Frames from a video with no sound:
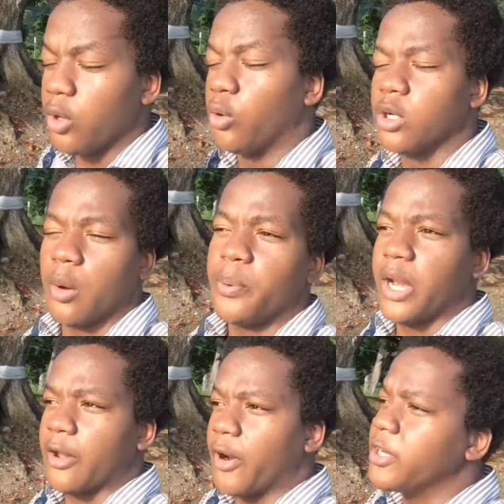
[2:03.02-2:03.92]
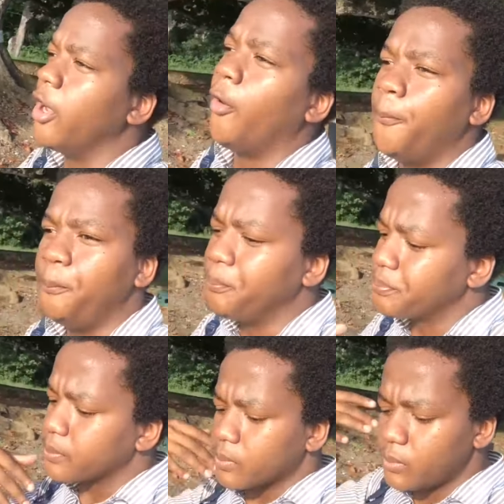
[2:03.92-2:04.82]
own company, like right now,
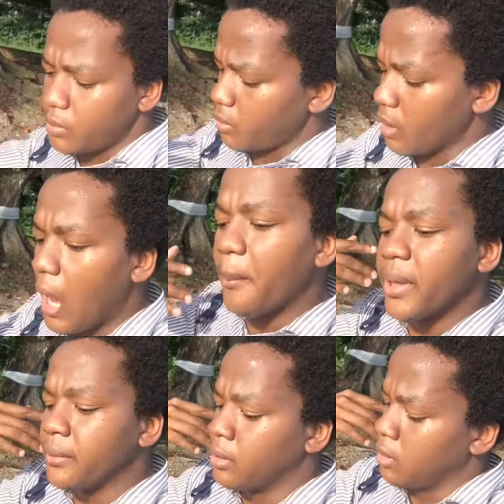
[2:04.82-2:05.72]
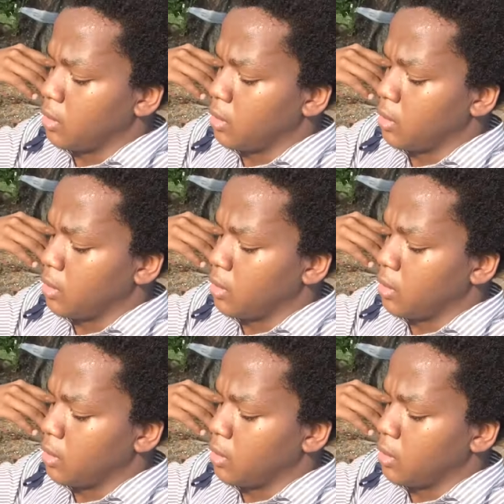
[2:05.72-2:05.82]
I've been